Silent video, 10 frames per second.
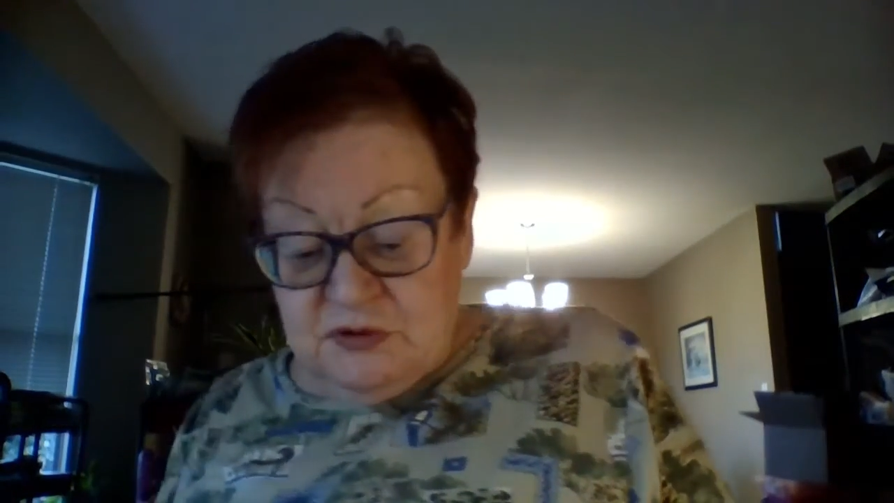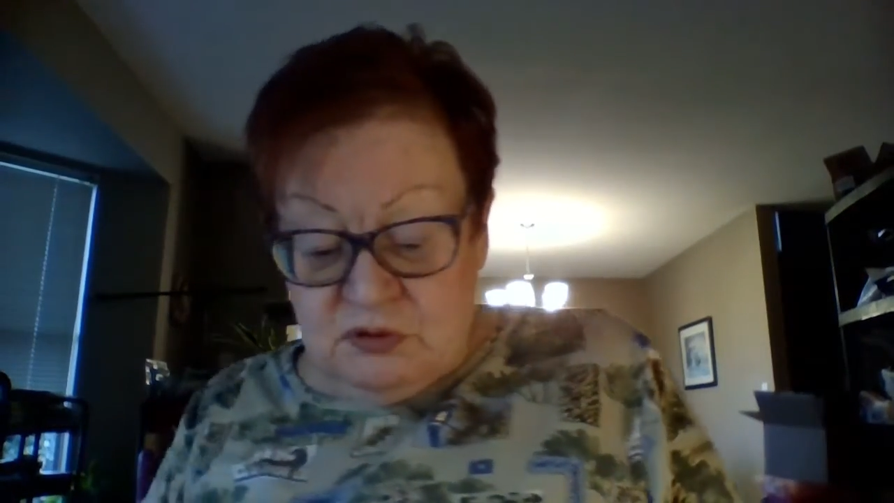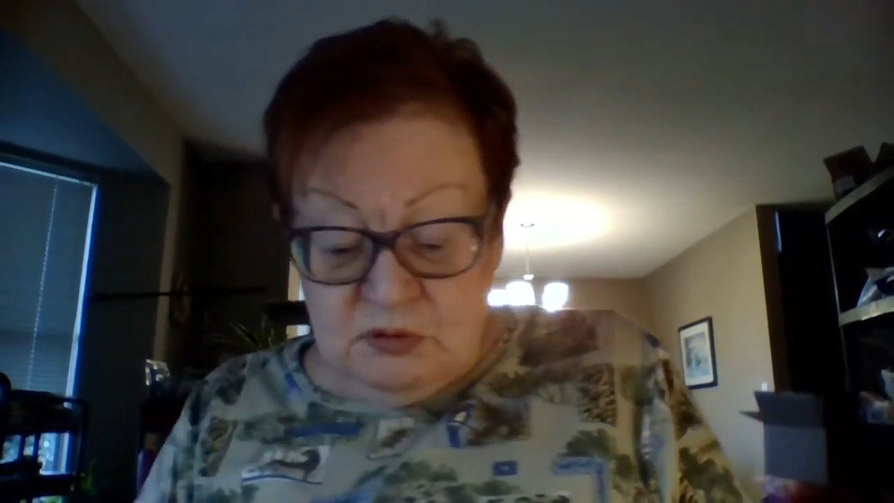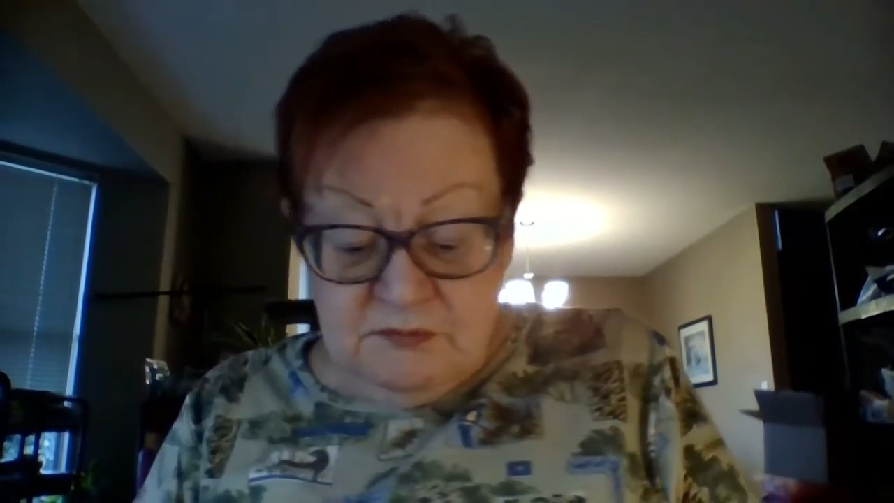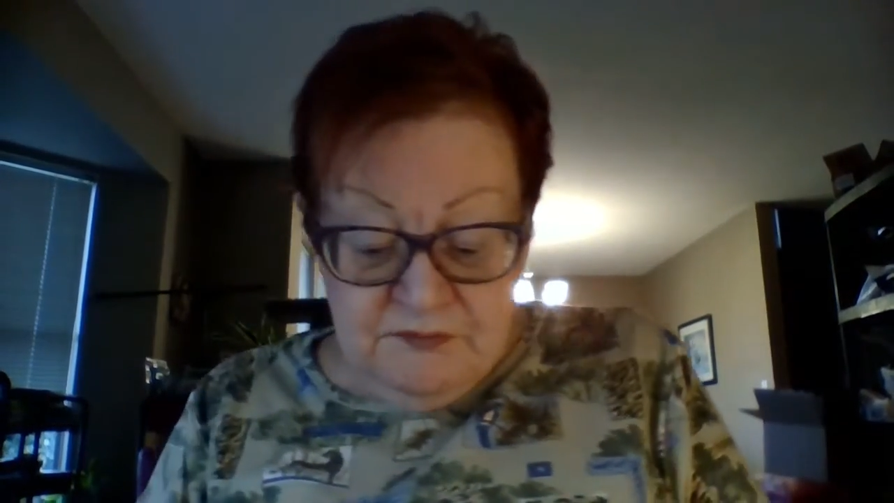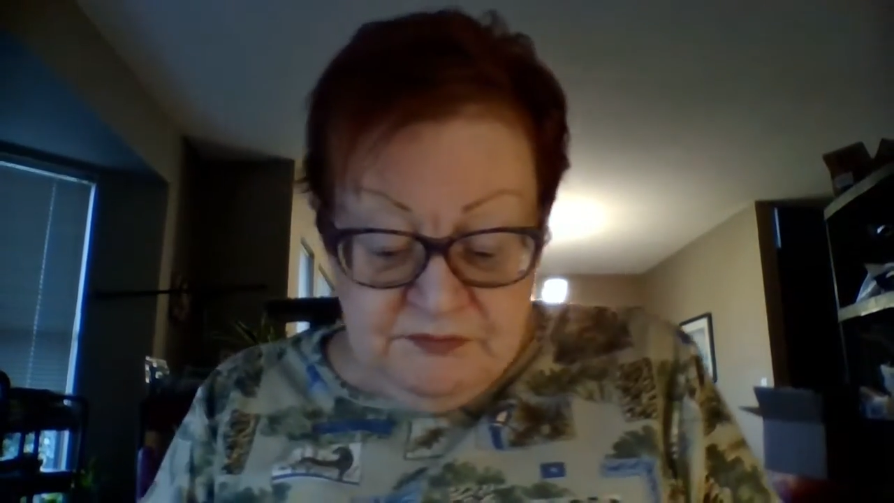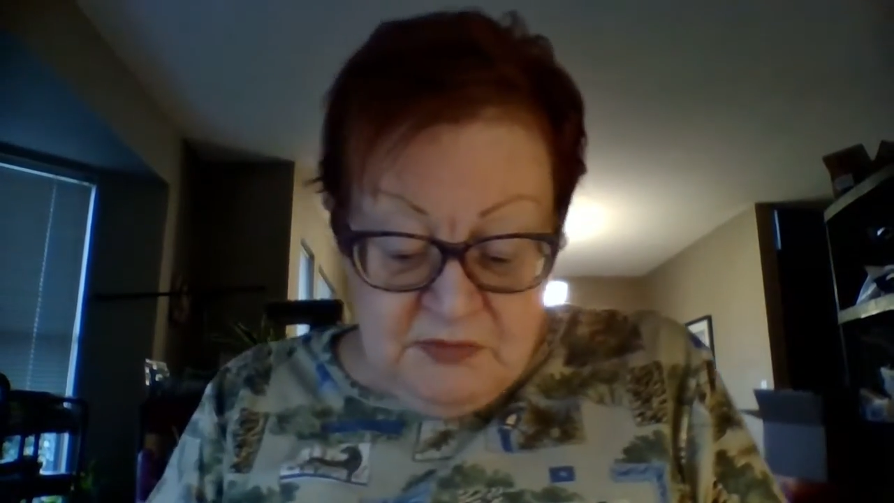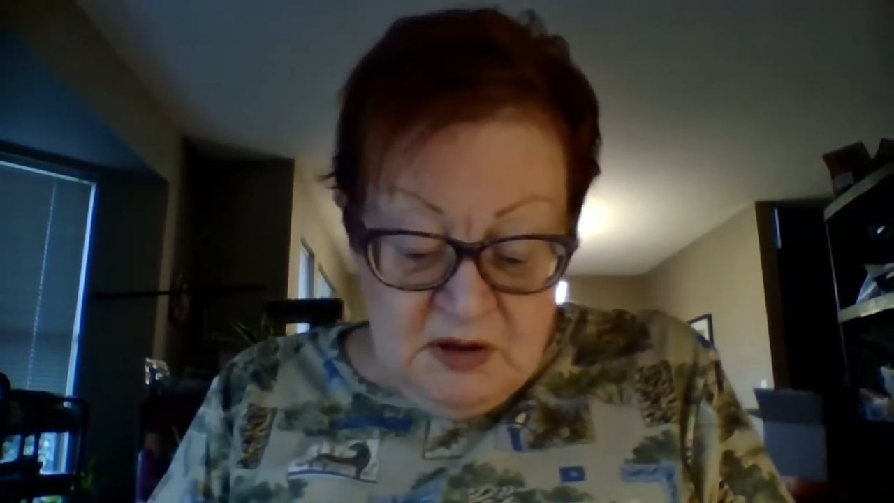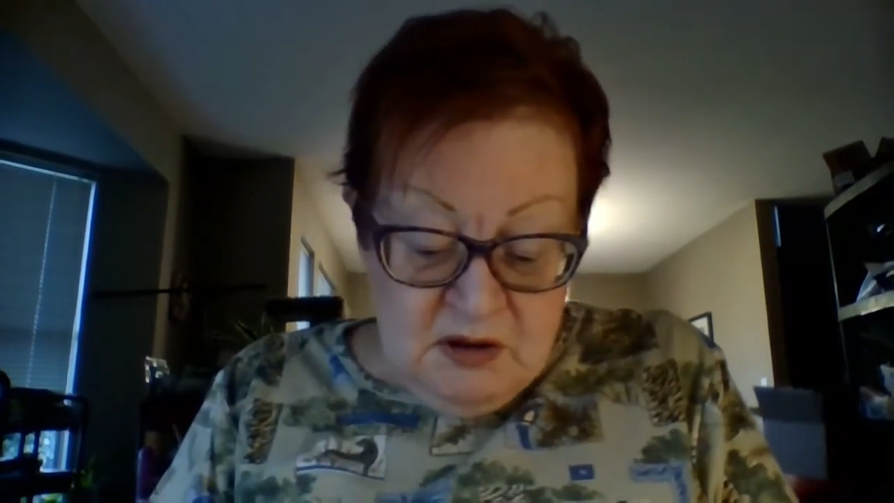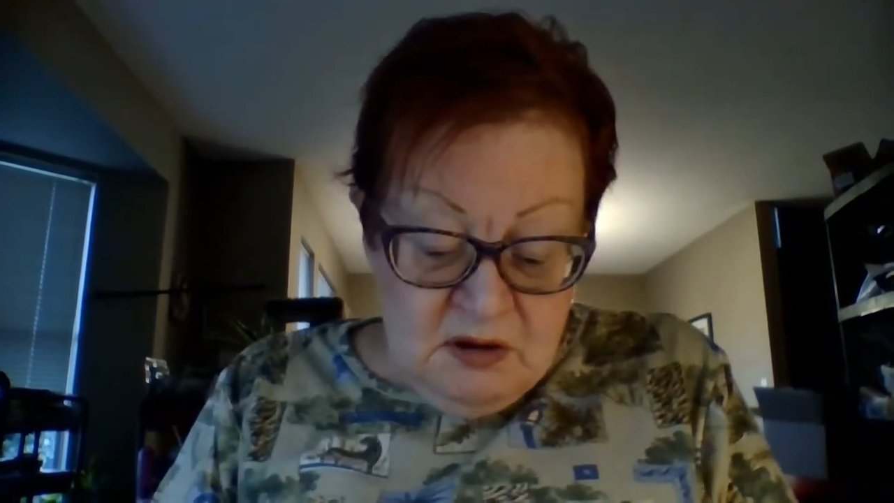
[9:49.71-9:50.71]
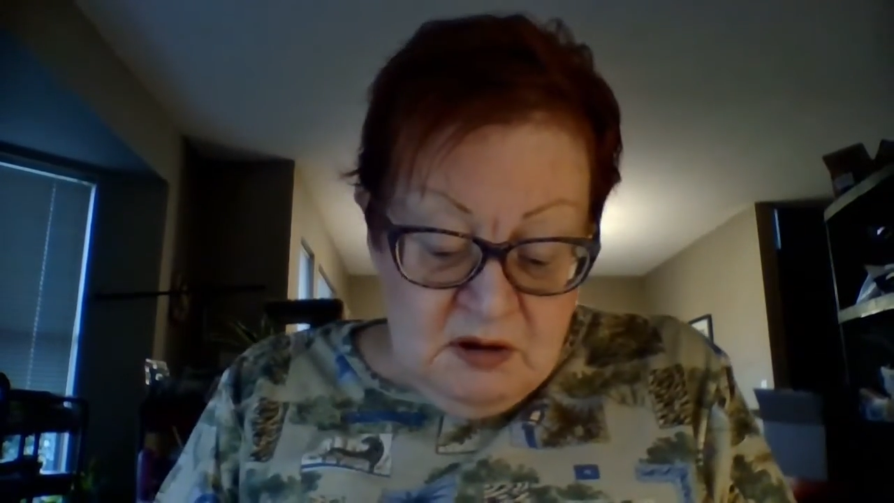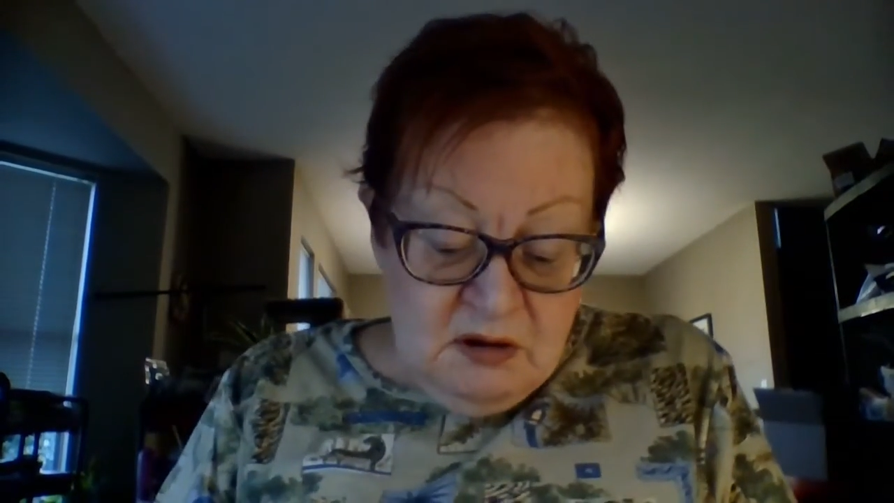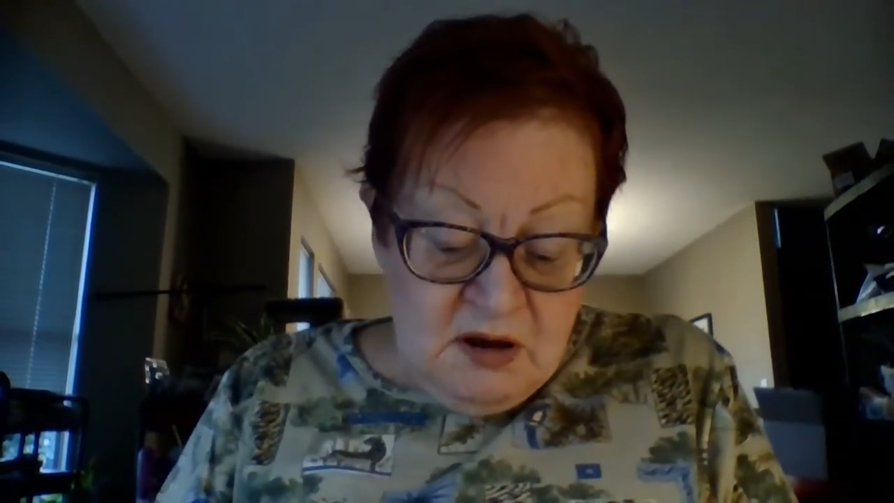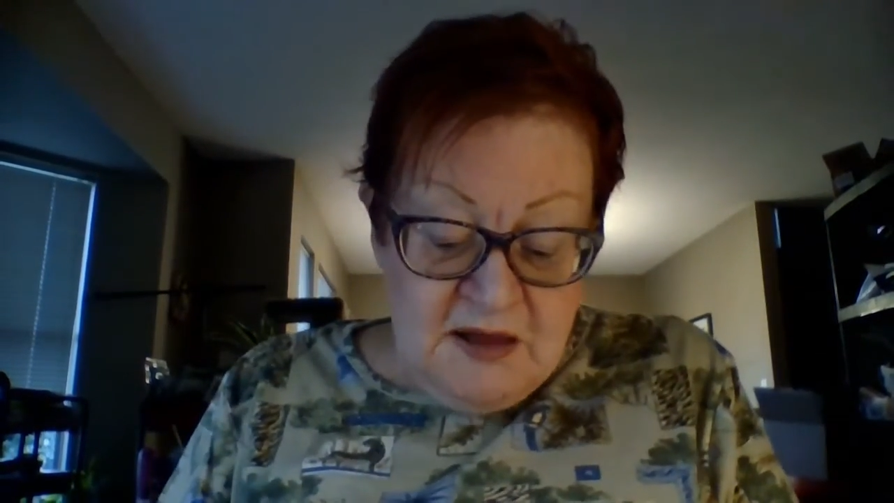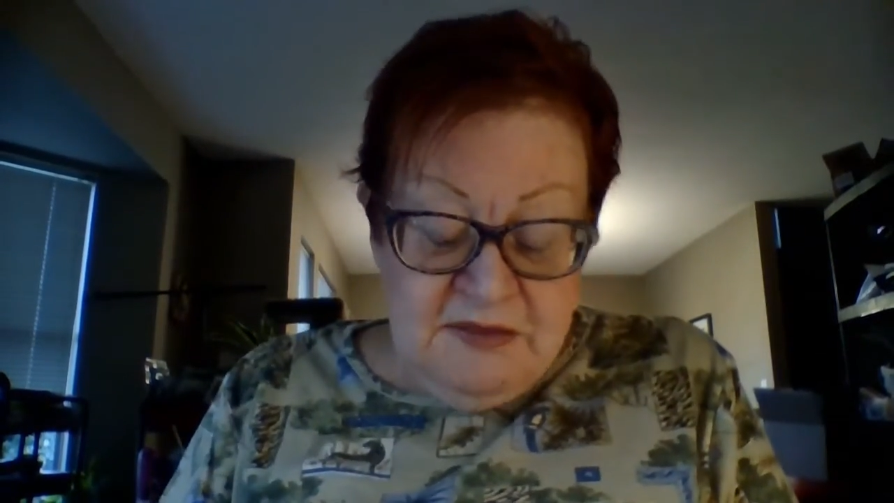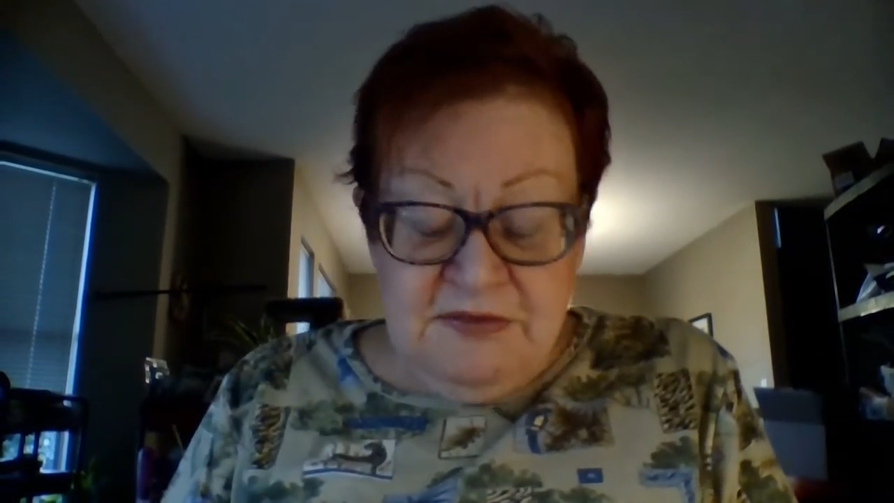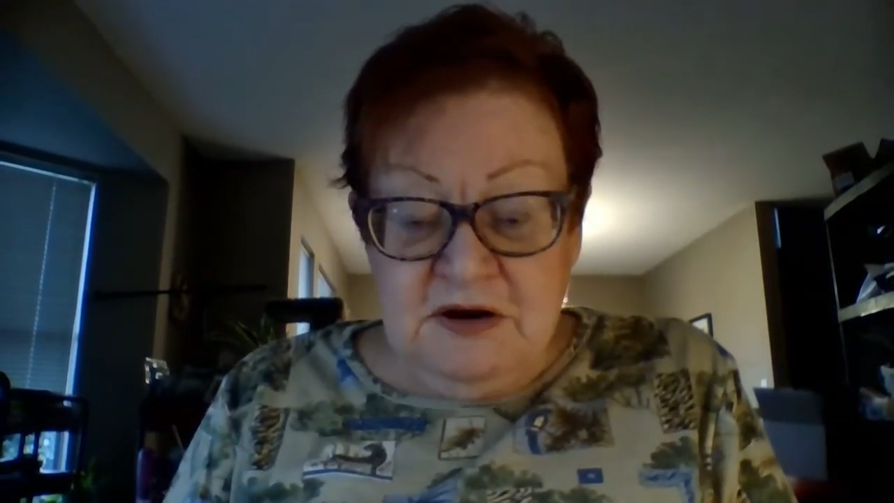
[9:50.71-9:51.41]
So I